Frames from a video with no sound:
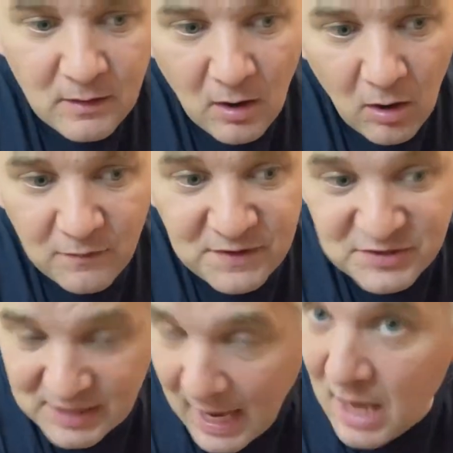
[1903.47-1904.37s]
of the
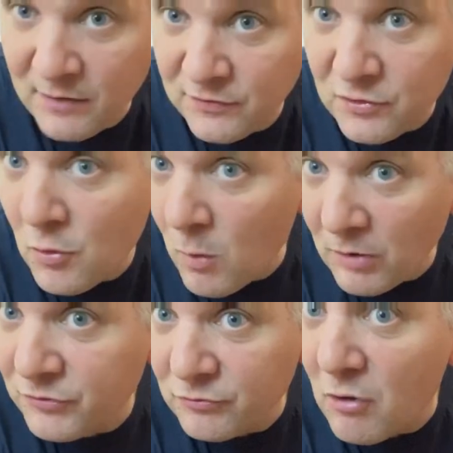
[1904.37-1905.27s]
scales you
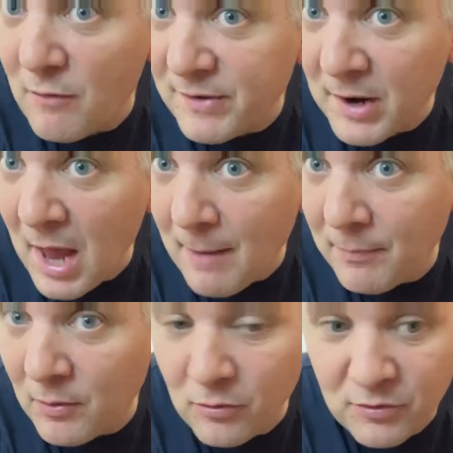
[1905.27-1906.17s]
want to
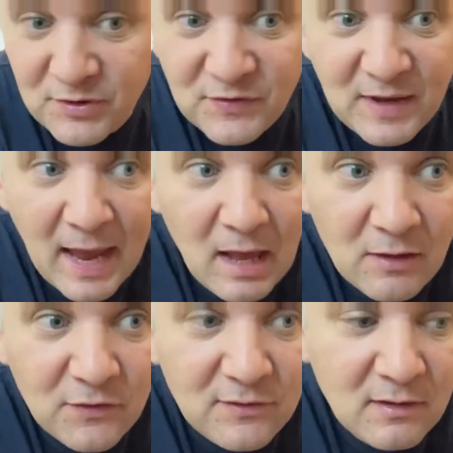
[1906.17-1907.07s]
overlap, or the
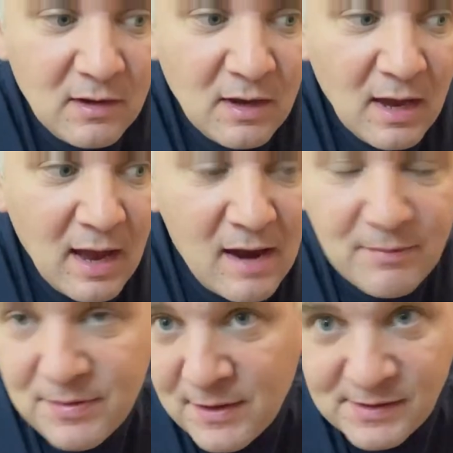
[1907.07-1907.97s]
scales,
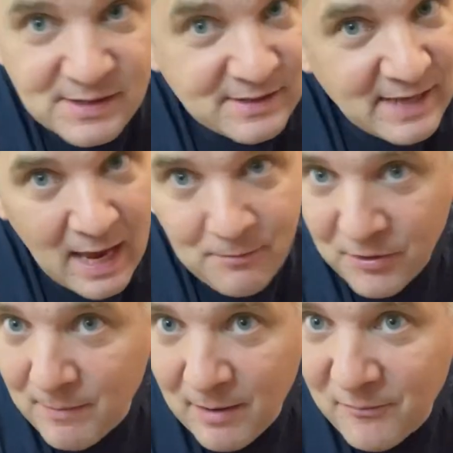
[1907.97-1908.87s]
everything's the same,
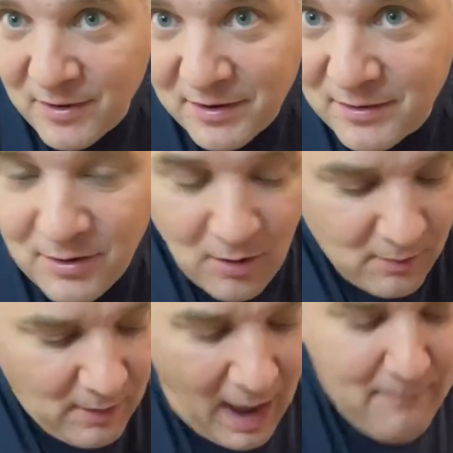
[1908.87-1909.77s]
remember, you
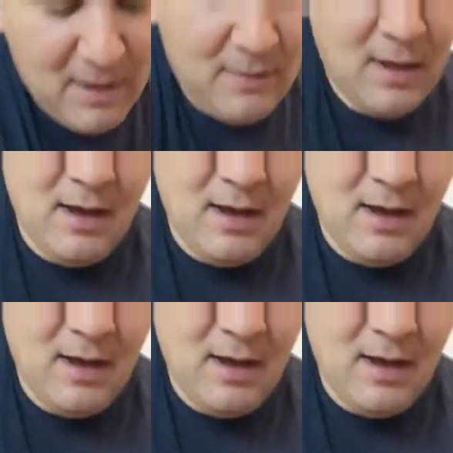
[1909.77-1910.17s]
know. I mean,